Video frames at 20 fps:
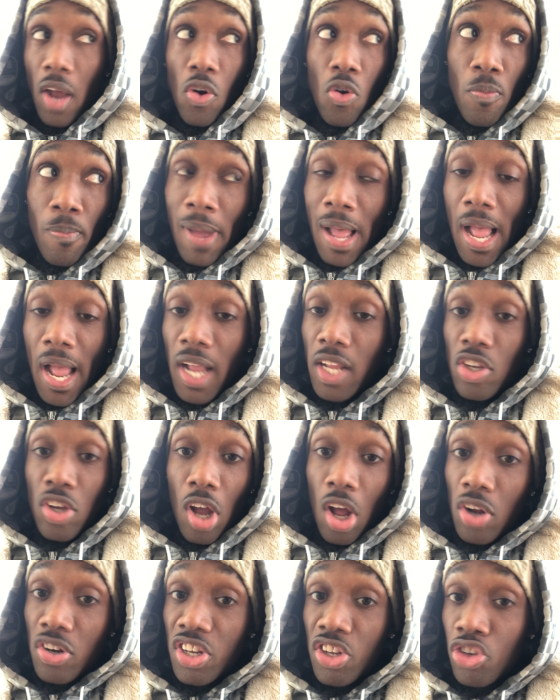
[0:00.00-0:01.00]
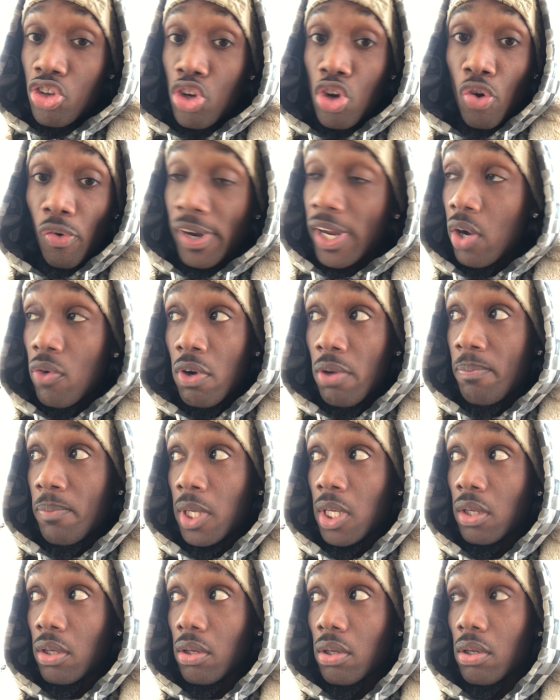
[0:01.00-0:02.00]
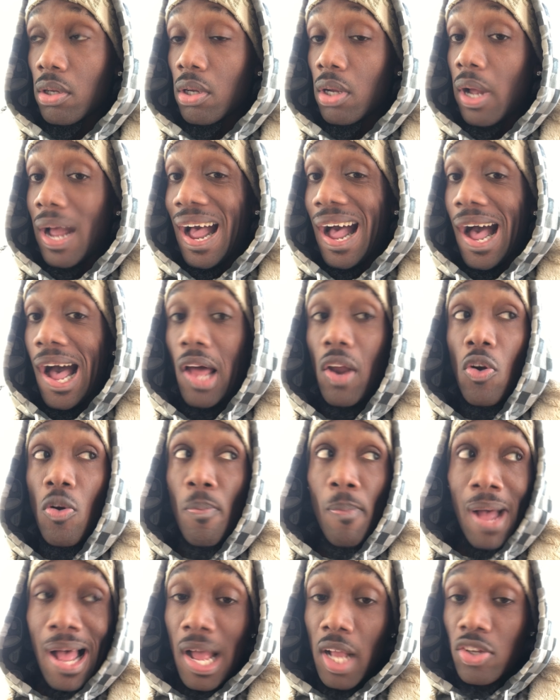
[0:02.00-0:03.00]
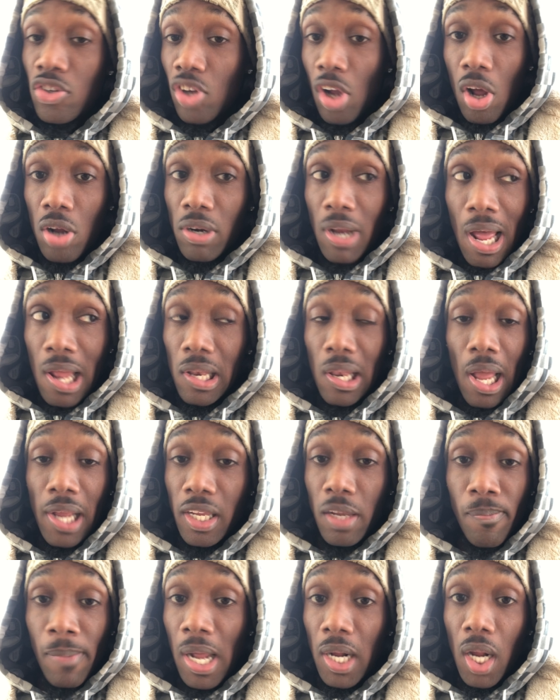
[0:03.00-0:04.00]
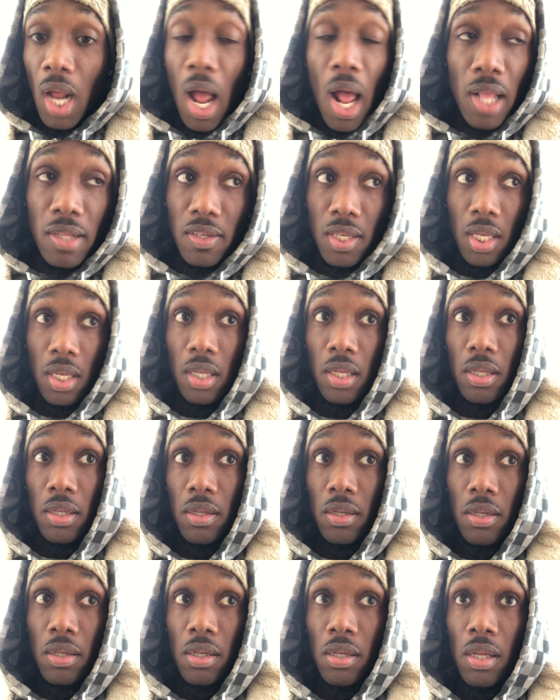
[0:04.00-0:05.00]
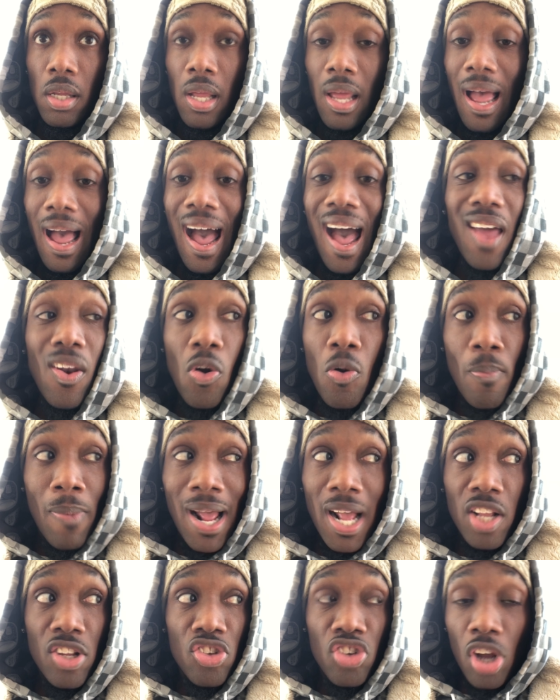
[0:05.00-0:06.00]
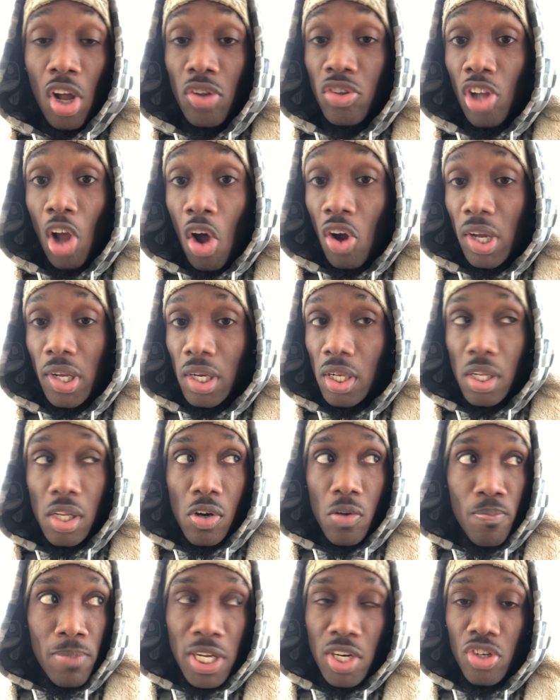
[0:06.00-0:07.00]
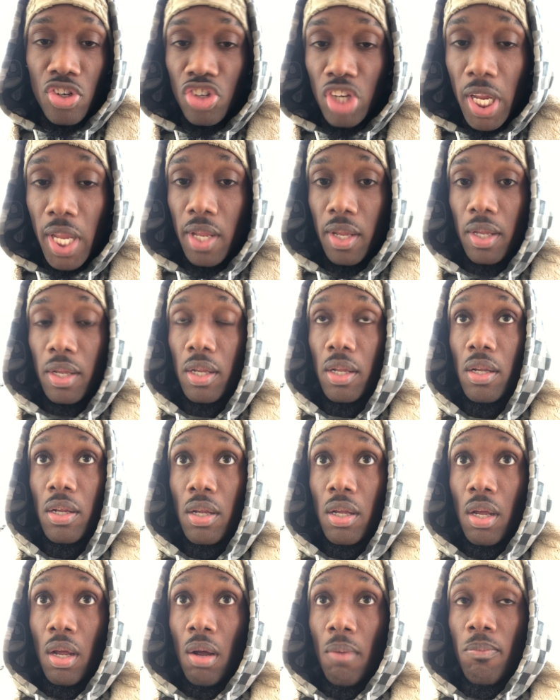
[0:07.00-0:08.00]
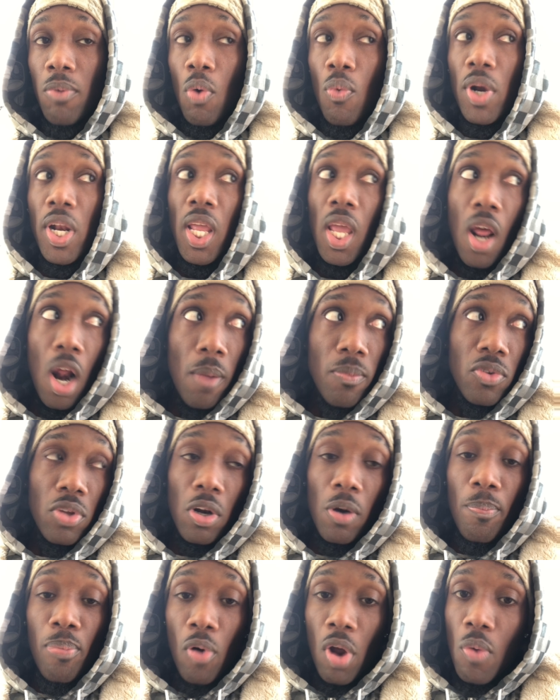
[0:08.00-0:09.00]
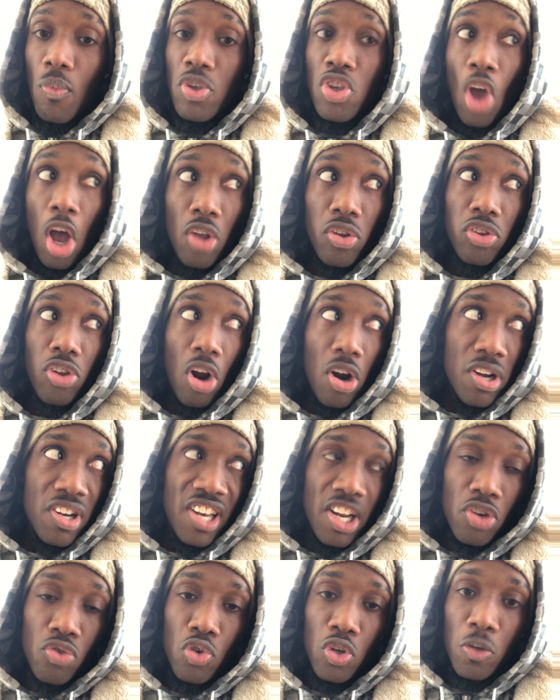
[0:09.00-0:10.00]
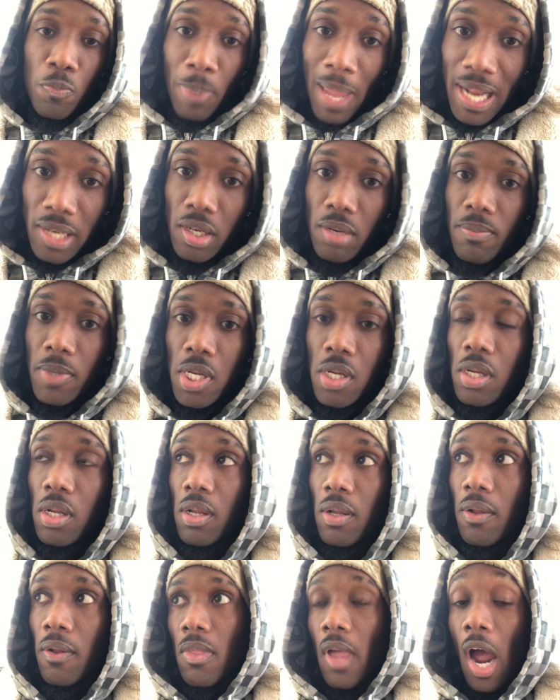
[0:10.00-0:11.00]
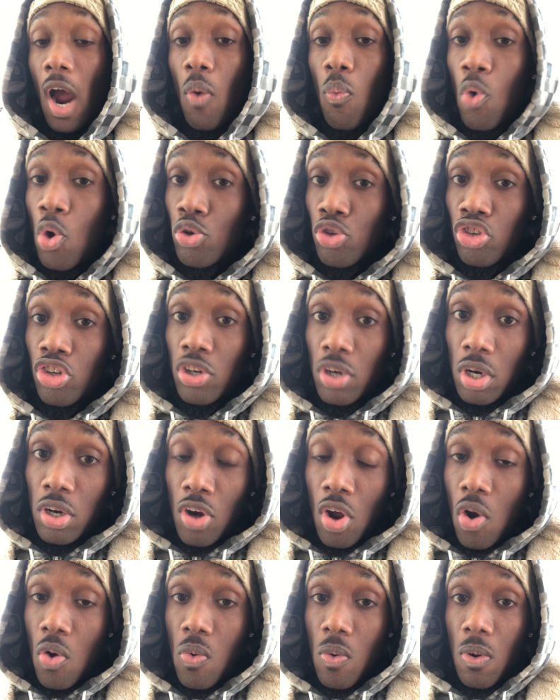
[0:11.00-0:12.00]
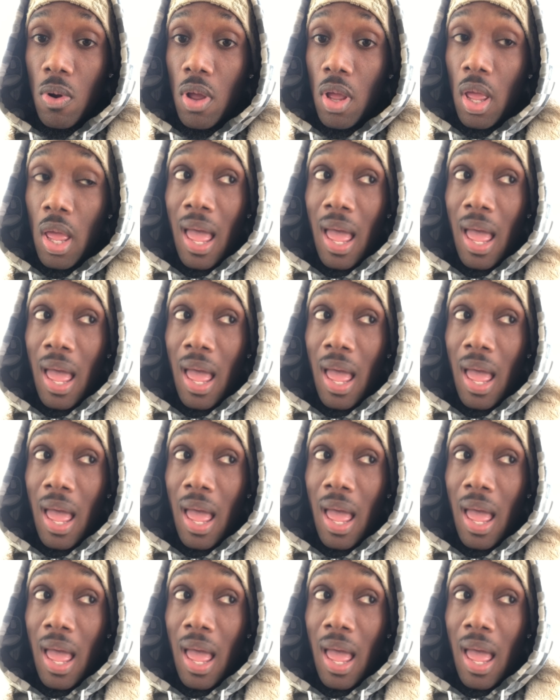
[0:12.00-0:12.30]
don't mind y'all disagreeing with me. I don't mind y'all not liking my content. I don't mind y'all talking a little bit of shit. But when it comes to the point where y'all start disrespecting me, I want you to know